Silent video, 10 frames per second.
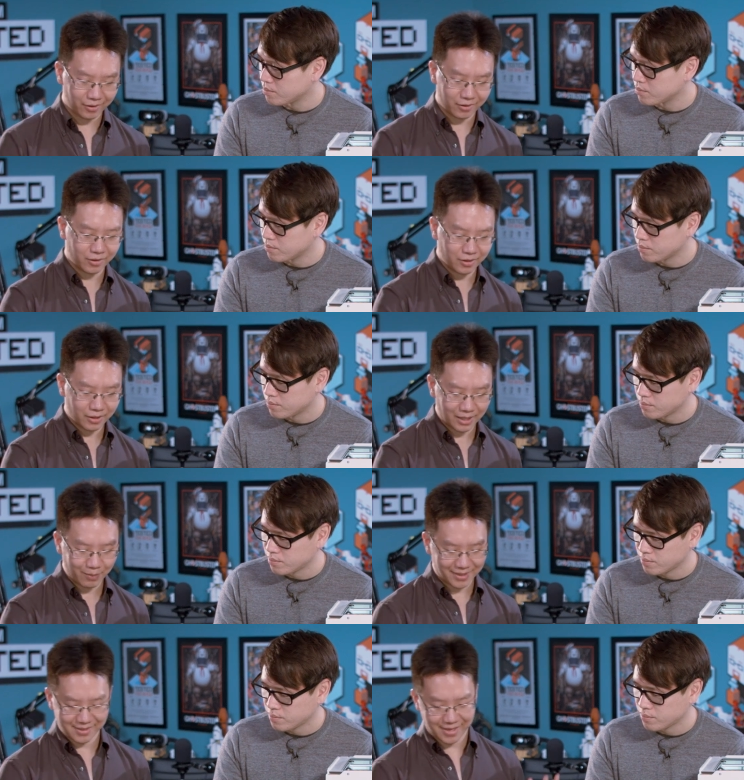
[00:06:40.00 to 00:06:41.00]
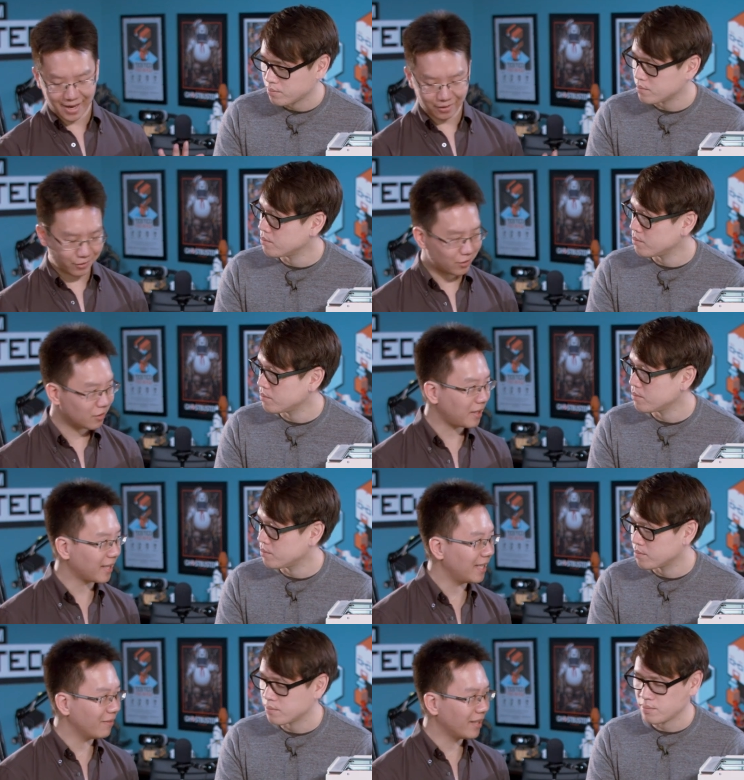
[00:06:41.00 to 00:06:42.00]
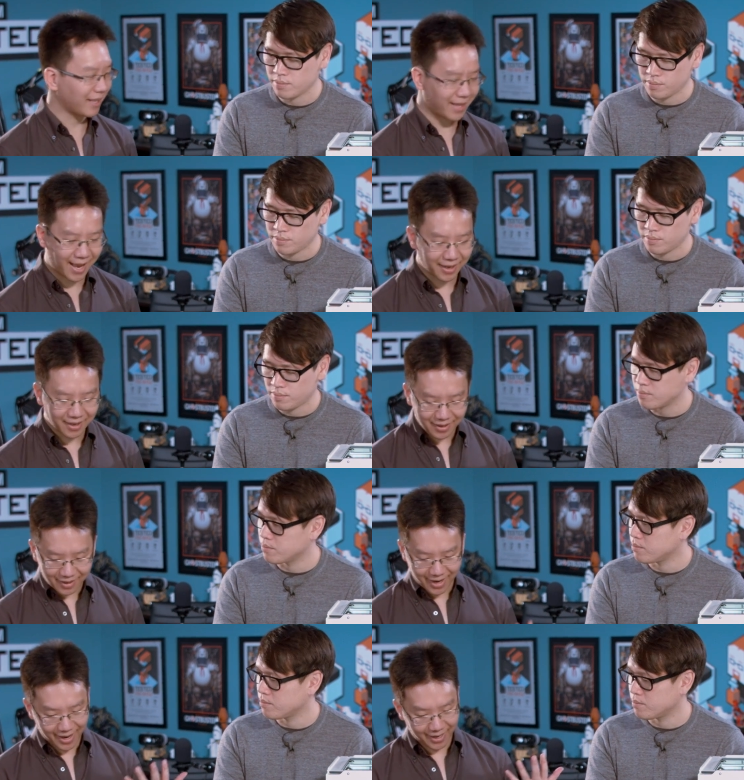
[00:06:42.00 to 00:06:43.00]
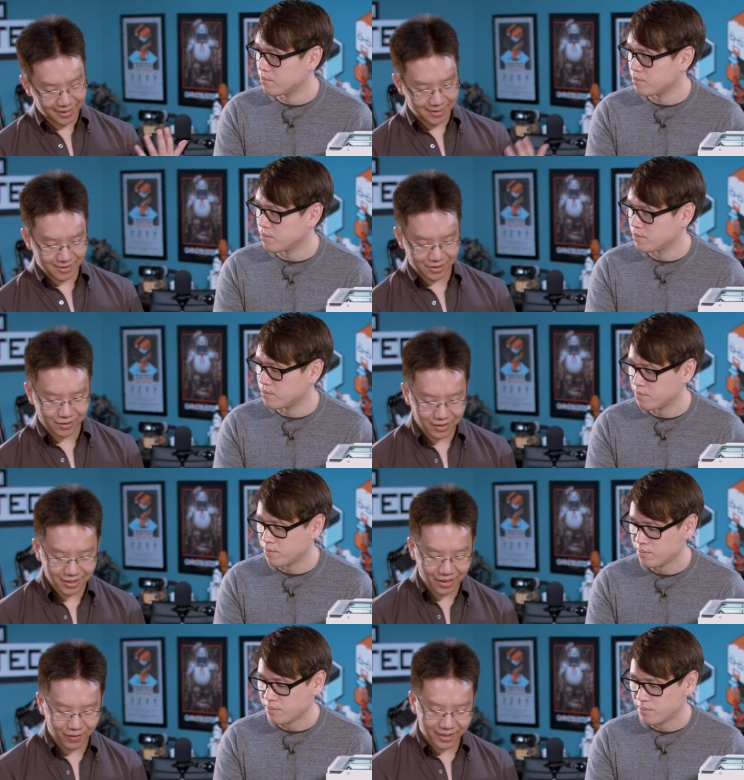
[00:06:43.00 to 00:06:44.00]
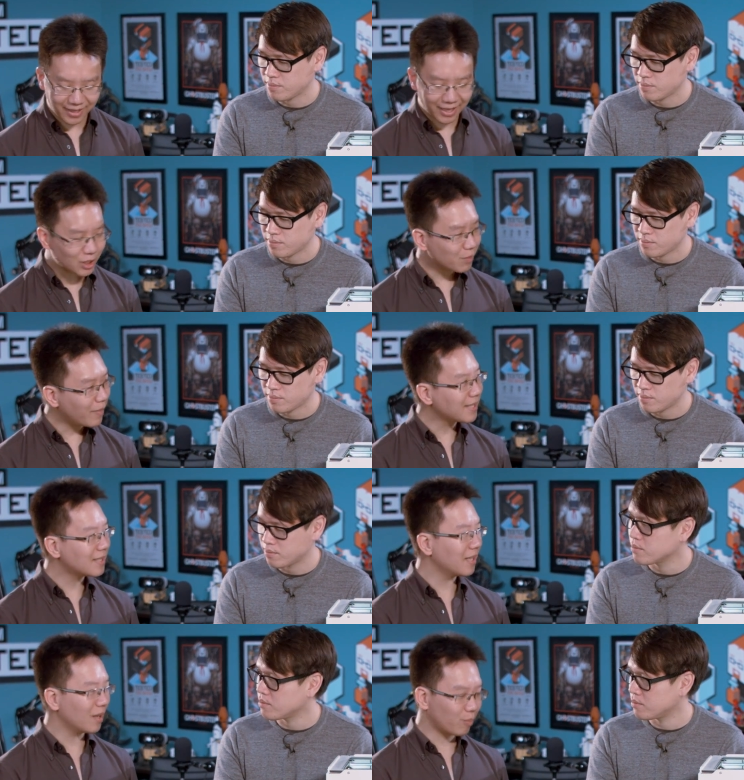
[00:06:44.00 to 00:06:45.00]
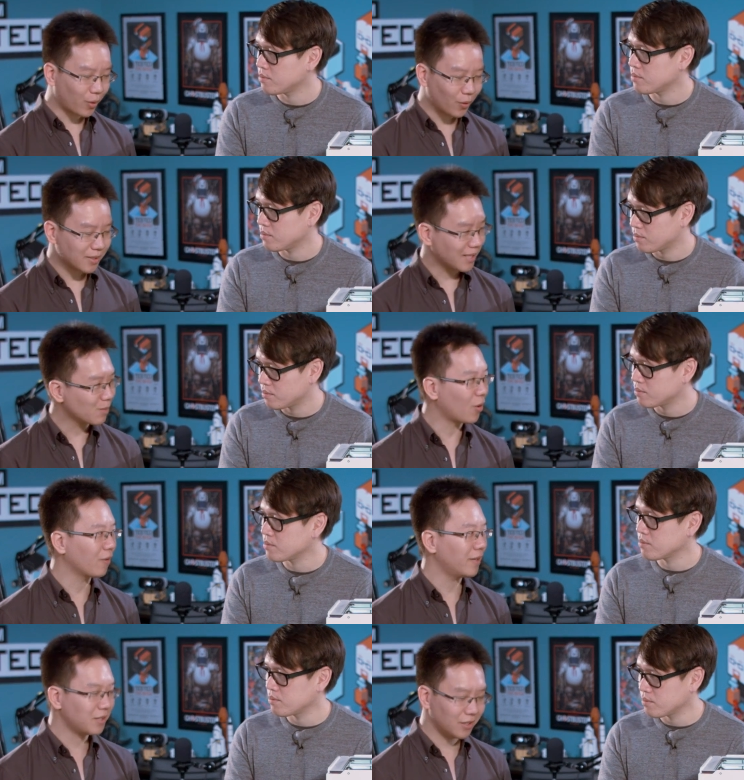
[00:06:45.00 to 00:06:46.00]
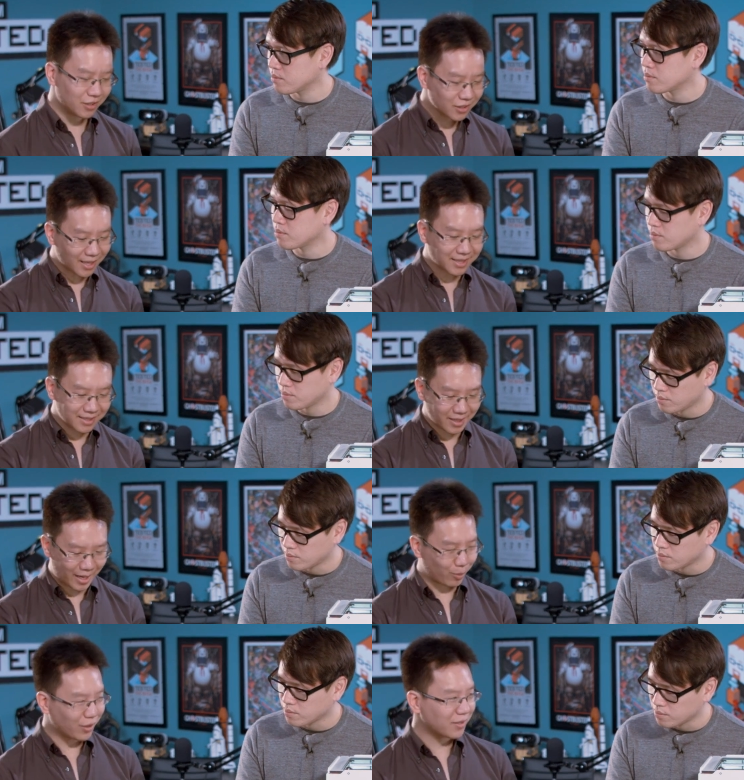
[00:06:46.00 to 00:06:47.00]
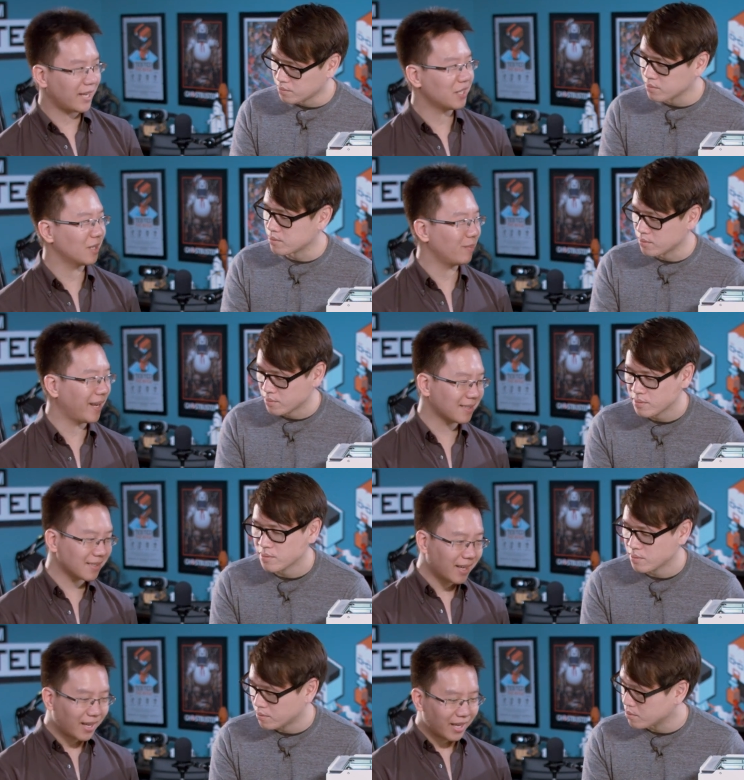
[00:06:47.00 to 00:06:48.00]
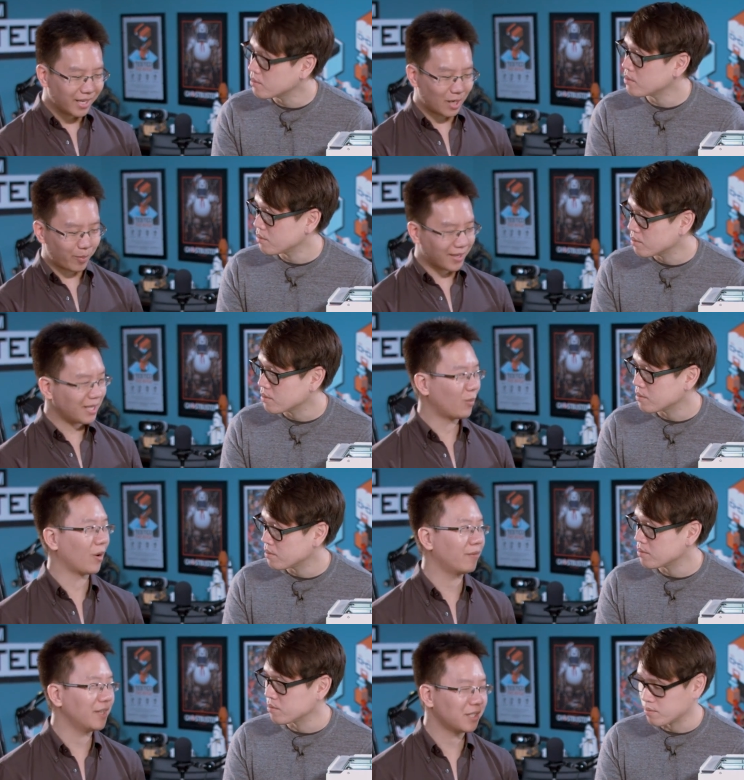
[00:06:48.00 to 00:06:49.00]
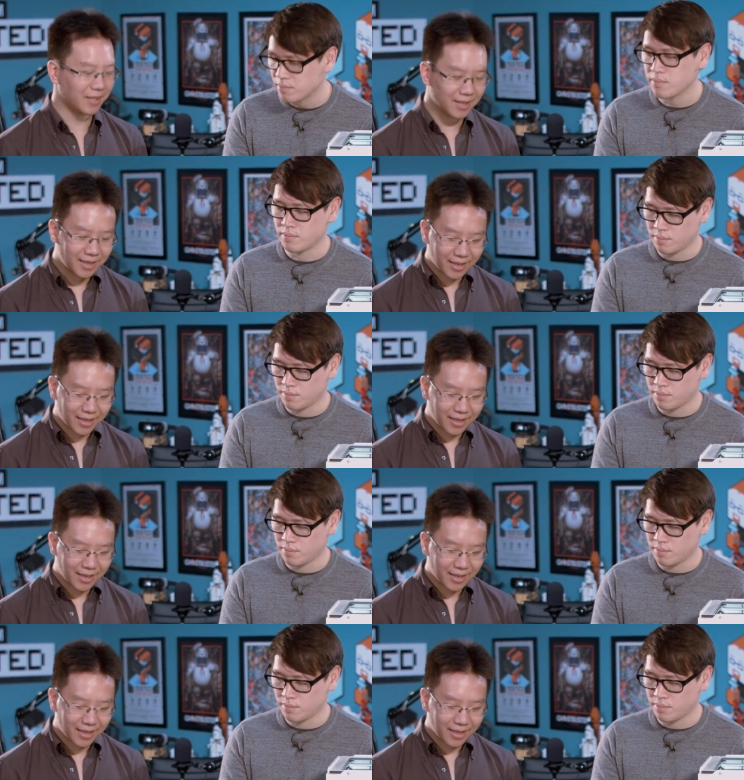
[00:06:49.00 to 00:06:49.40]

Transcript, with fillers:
Speaker 1: you, I made a stand, you just like leave it like that. And, you know, it, it just makes the process more efficient. Just like this airbrush station makes, you know, painting more efficient.